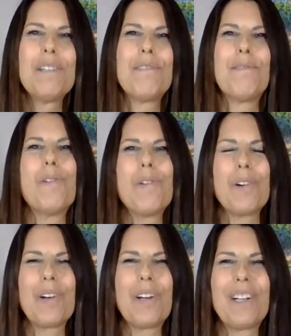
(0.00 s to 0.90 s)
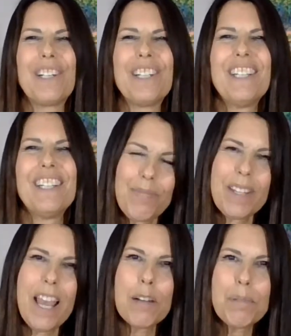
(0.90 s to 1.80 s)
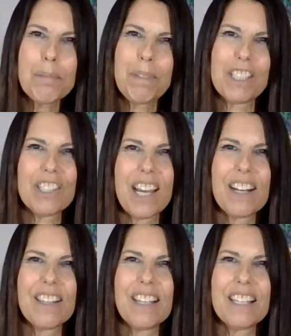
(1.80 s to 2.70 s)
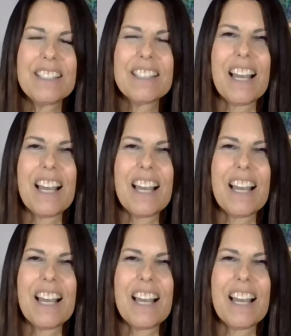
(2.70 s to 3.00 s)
for helping me share this.